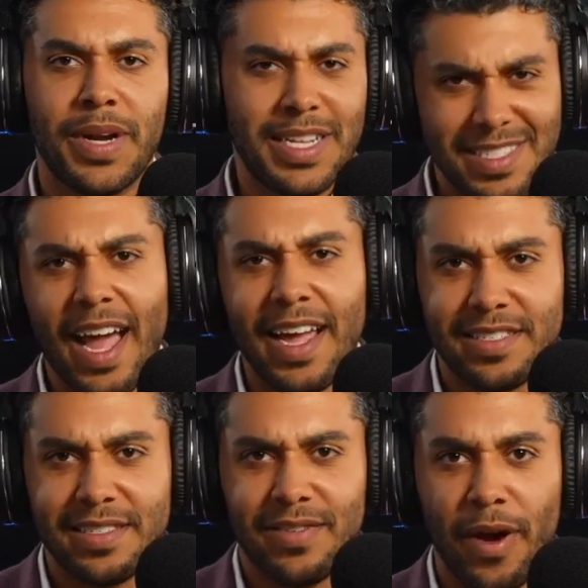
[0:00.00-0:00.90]
But it's
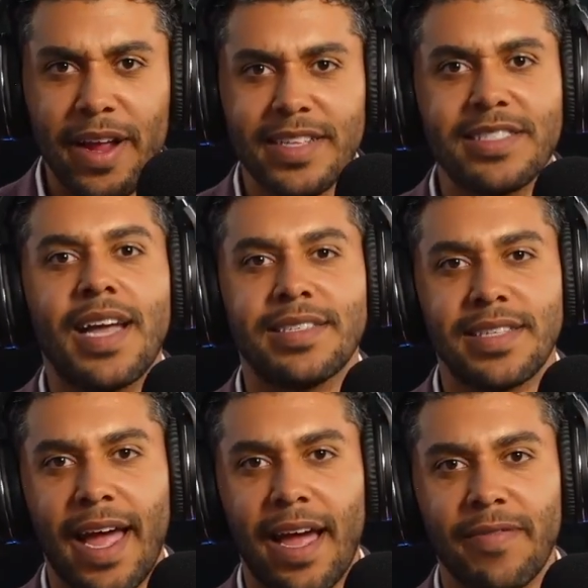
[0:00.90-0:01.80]
nice, right? It's nice
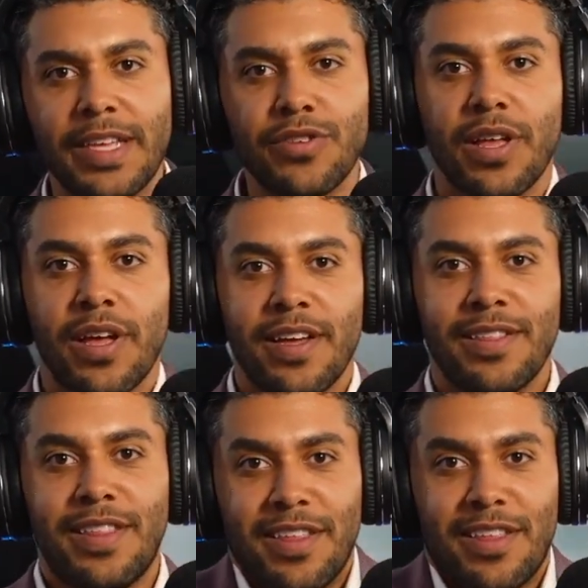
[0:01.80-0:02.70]
to have. These are
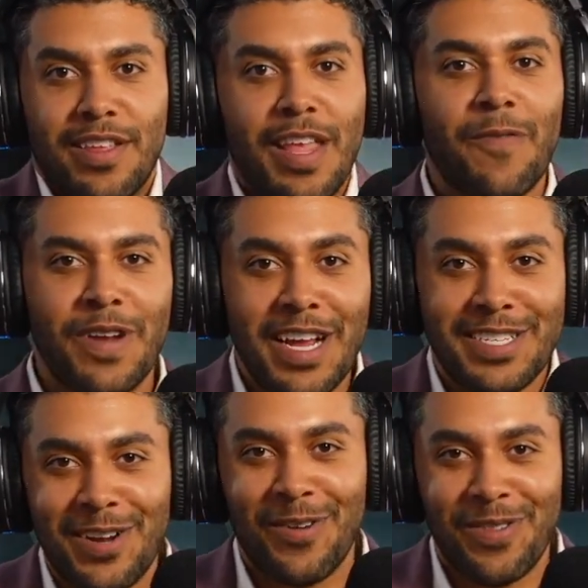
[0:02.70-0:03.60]
the
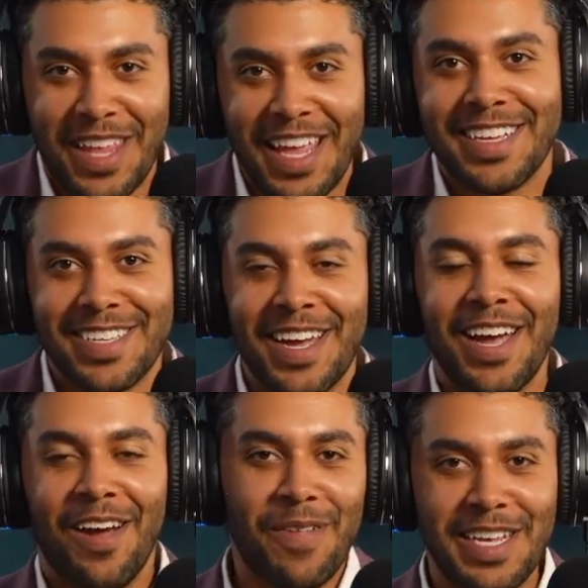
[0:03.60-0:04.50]
definitional things
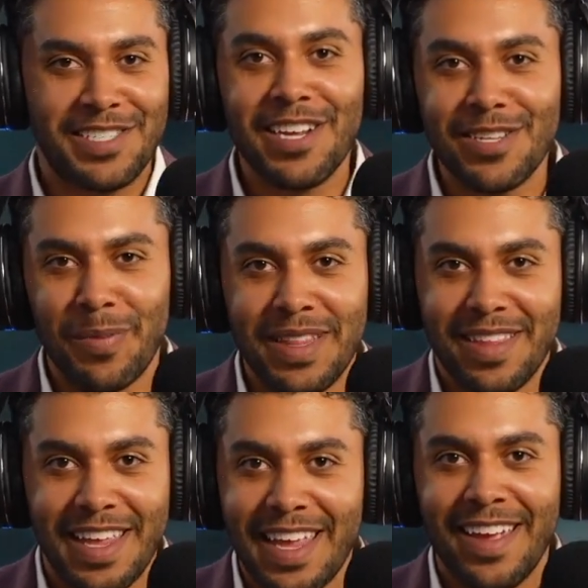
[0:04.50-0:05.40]
of like
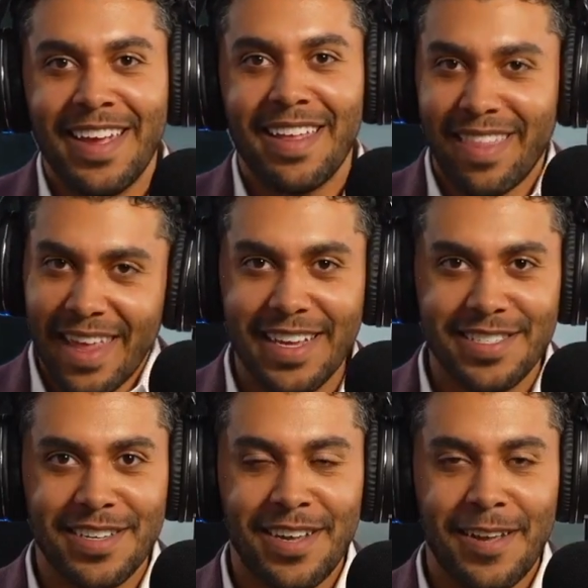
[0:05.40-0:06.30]
gentlemanly
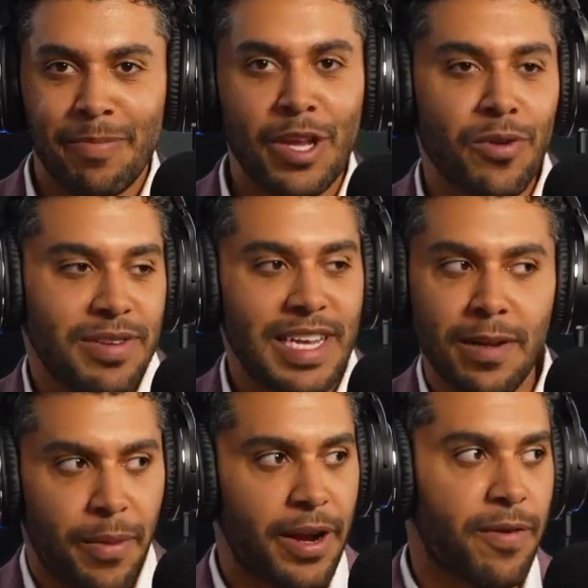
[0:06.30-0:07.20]
things. You don't
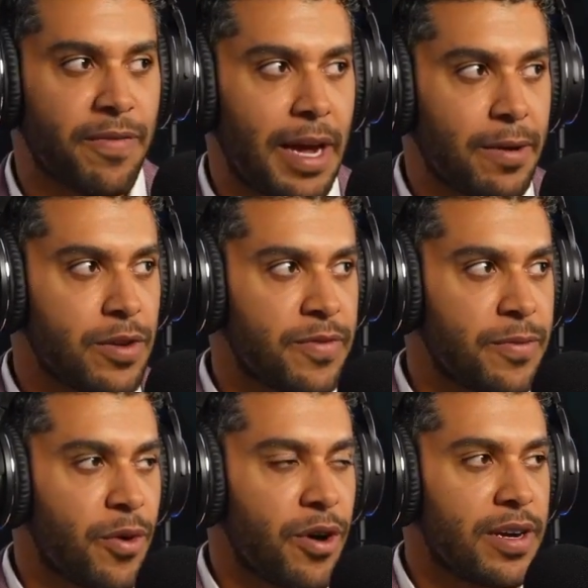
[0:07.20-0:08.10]
need to bring her flowers home
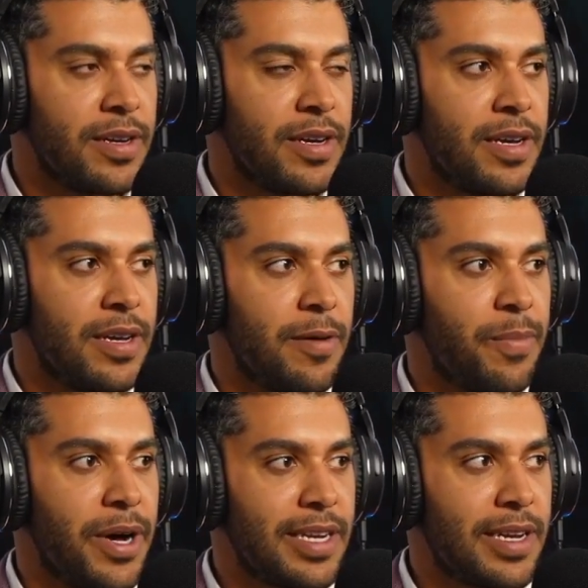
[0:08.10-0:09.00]
from work,
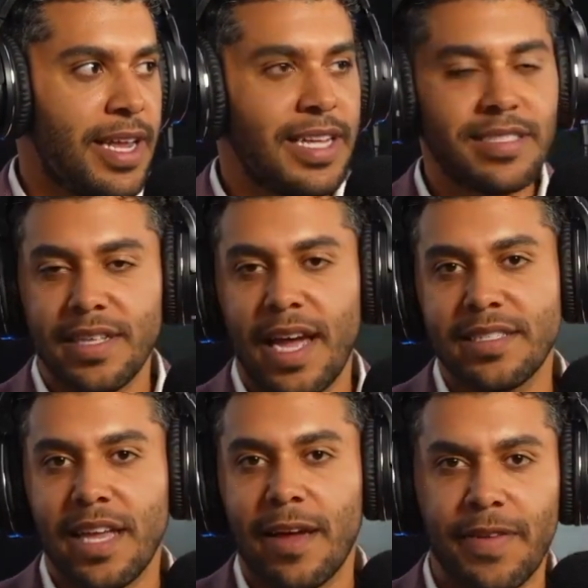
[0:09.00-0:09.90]
but it is
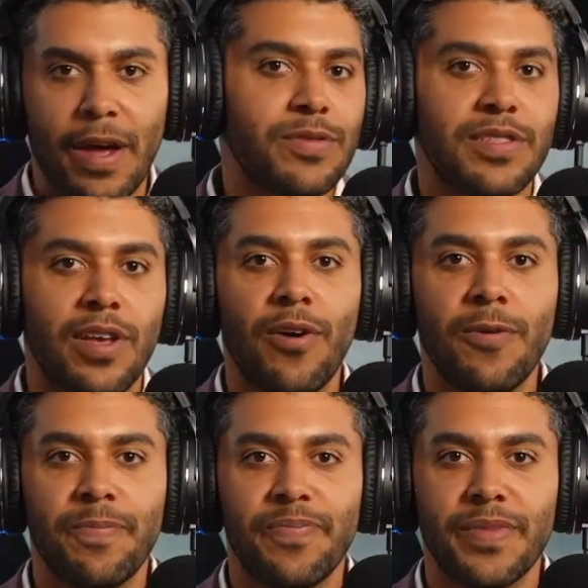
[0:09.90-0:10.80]
nice to have flowers in the
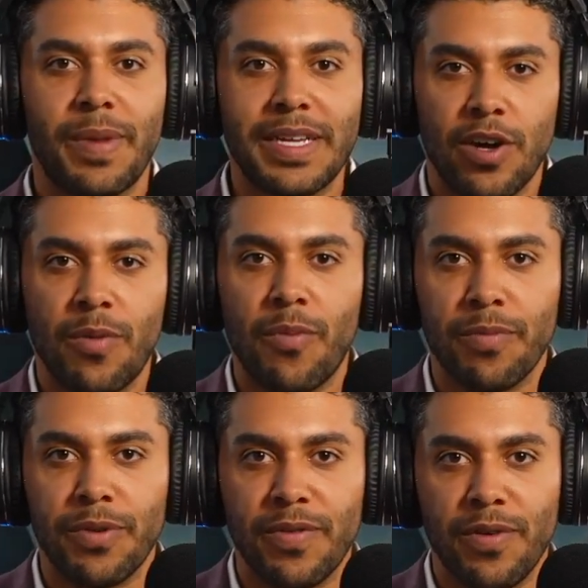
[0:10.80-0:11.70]
home. It makes the home
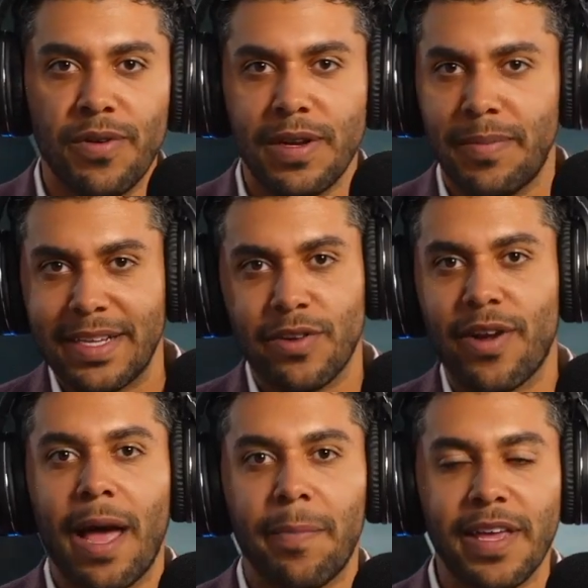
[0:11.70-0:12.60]
more beautiful and it makes
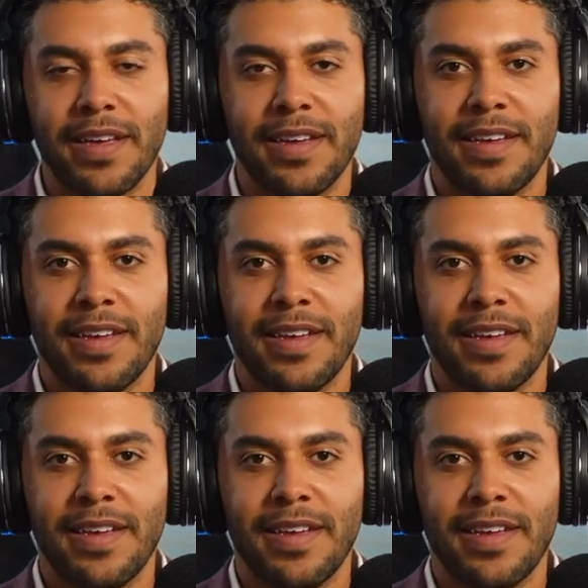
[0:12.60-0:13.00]
her happy.